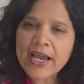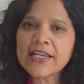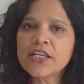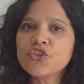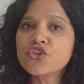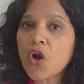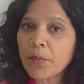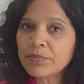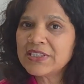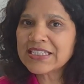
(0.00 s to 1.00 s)
I
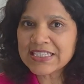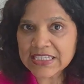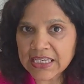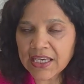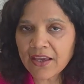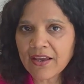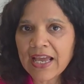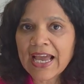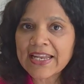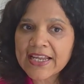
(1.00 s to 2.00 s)
dropped the D
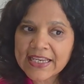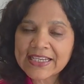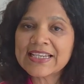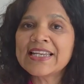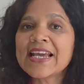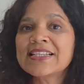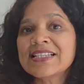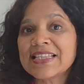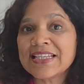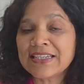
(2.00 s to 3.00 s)
and I
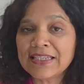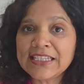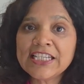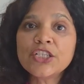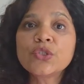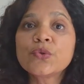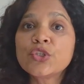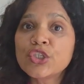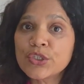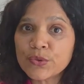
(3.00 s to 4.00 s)
connected the need
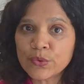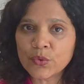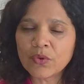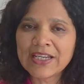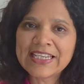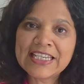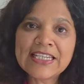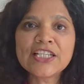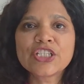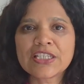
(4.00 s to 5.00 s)
to.
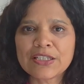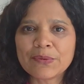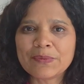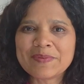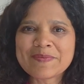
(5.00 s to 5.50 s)
Need to.